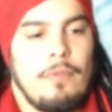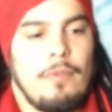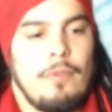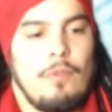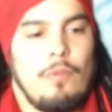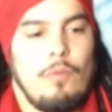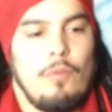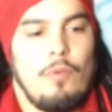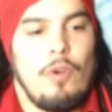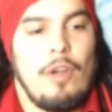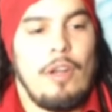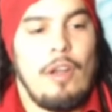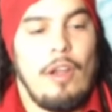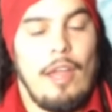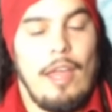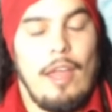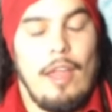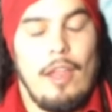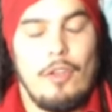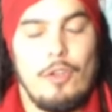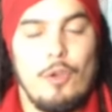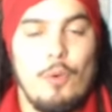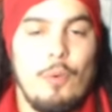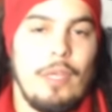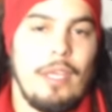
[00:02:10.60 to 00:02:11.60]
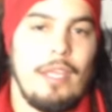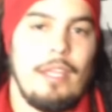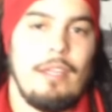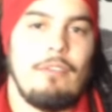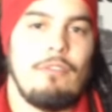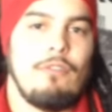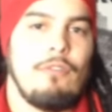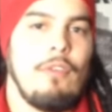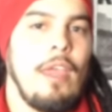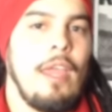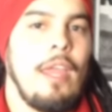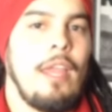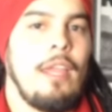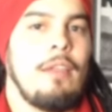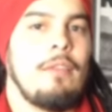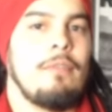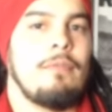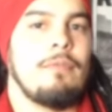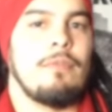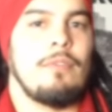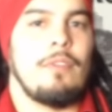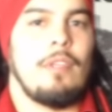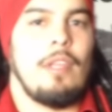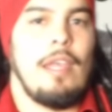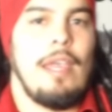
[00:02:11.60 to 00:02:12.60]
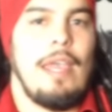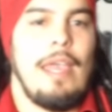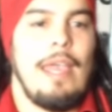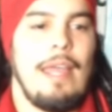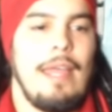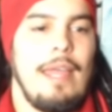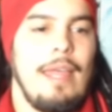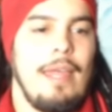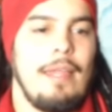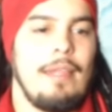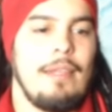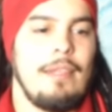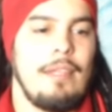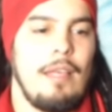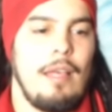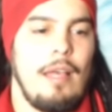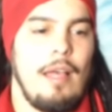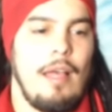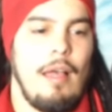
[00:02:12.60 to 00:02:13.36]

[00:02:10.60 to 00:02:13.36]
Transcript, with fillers: we're doing it in vain. And